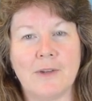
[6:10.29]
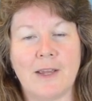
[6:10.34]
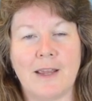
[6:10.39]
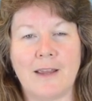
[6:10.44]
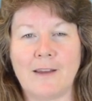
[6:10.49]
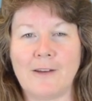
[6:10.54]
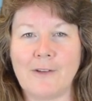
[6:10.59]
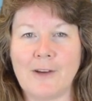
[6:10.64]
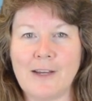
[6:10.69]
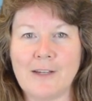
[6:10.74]
a
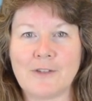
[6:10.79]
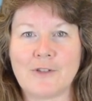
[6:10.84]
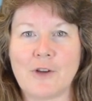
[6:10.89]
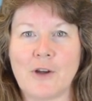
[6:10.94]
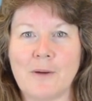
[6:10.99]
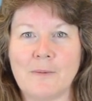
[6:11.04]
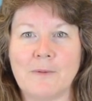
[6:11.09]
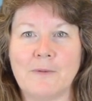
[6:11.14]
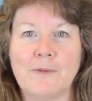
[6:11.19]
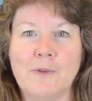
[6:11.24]
great
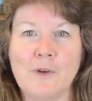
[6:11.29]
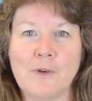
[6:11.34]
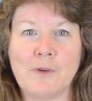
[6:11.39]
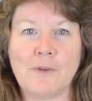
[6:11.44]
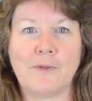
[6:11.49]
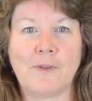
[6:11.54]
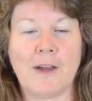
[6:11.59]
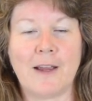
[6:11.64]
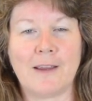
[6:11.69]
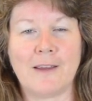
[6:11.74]
job of
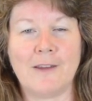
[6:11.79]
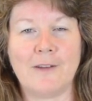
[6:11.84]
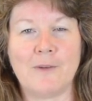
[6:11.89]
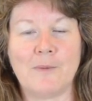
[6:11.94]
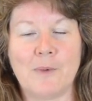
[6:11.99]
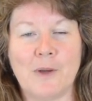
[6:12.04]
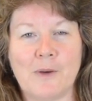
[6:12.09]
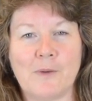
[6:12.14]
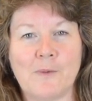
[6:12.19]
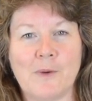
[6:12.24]
notifying you
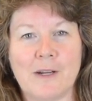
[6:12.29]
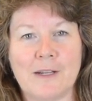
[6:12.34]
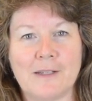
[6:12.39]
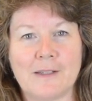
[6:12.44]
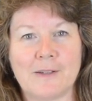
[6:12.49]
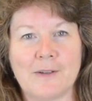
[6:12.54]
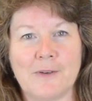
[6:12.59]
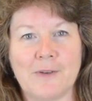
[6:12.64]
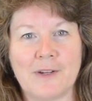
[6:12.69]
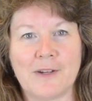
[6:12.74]
about what is
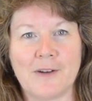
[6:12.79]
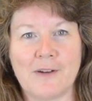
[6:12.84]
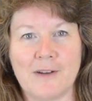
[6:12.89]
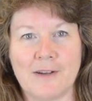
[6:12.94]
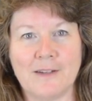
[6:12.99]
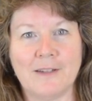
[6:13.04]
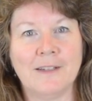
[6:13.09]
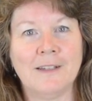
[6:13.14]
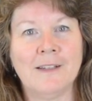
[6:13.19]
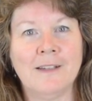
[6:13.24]
going on.